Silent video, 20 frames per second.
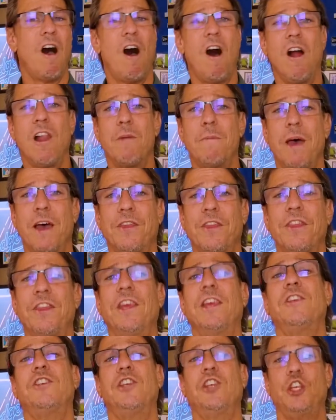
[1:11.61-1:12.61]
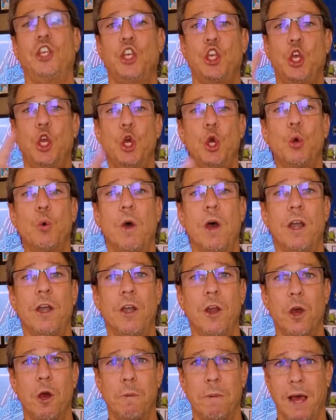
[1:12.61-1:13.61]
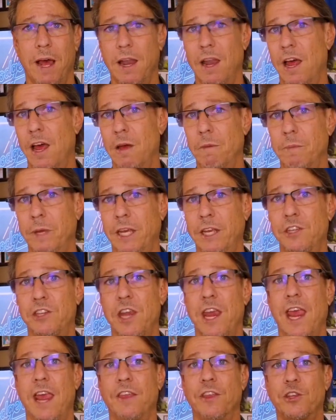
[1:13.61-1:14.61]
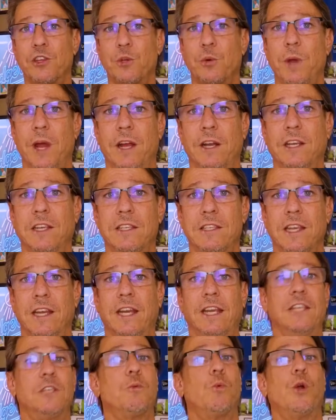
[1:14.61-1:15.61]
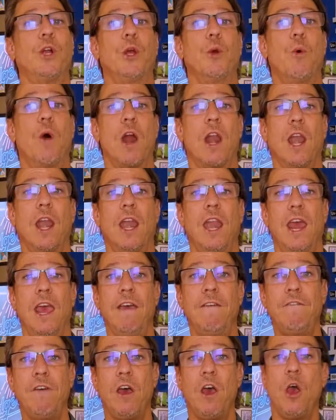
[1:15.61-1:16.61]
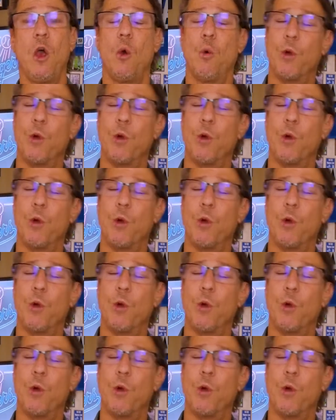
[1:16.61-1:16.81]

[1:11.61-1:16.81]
all about the things that you want to know about Long Beach and the surrounding cities, where you want to live,